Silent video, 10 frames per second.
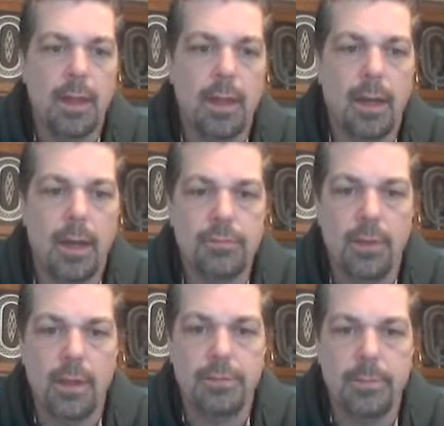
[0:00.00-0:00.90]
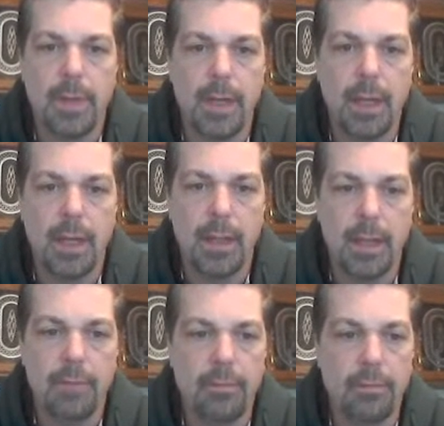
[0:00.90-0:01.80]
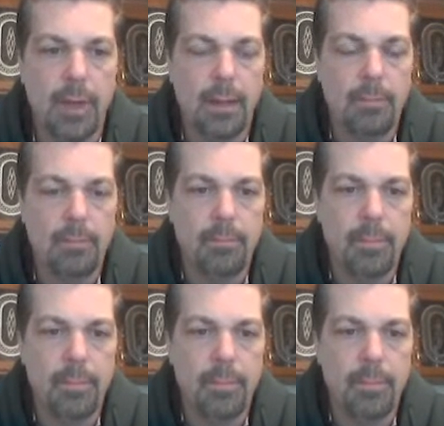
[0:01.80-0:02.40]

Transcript: as my link for